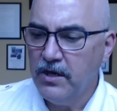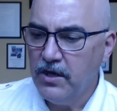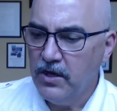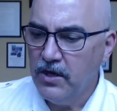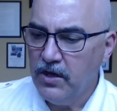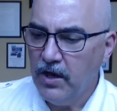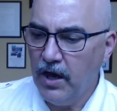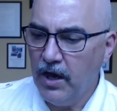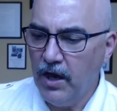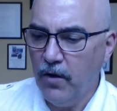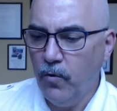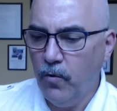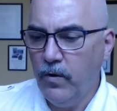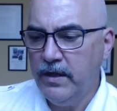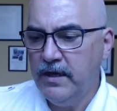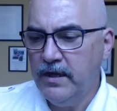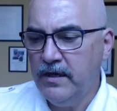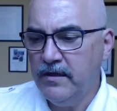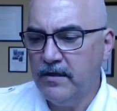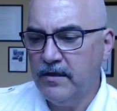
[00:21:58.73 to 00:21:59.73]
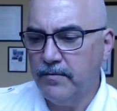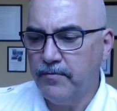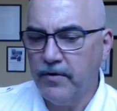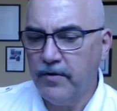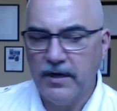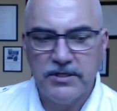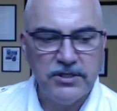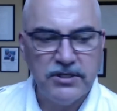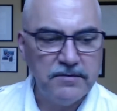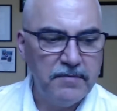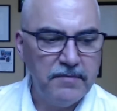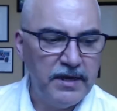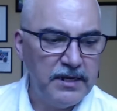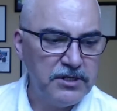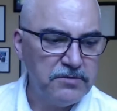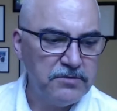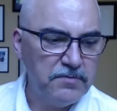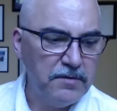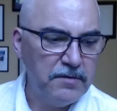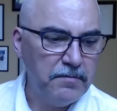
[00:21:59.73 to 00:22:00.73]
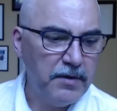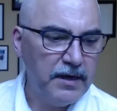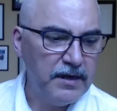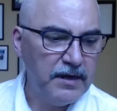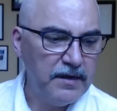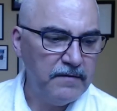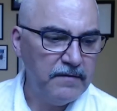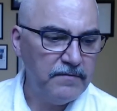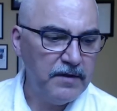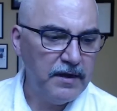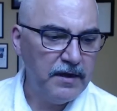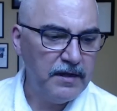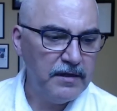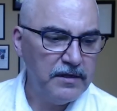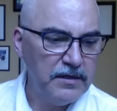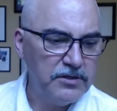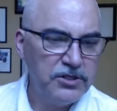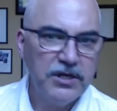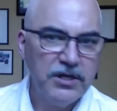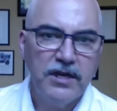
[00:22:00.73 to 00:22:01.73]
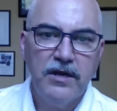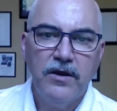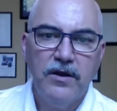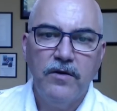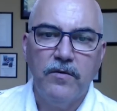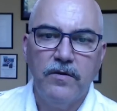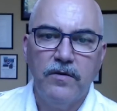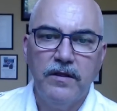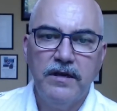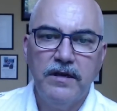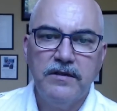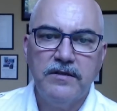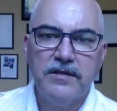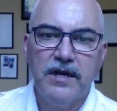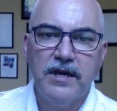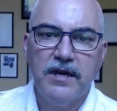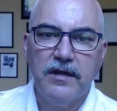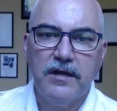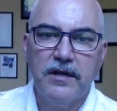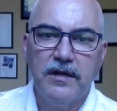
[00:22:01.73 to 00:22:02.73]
What is the Project Management Body of Knowledge? Well, let's take a look at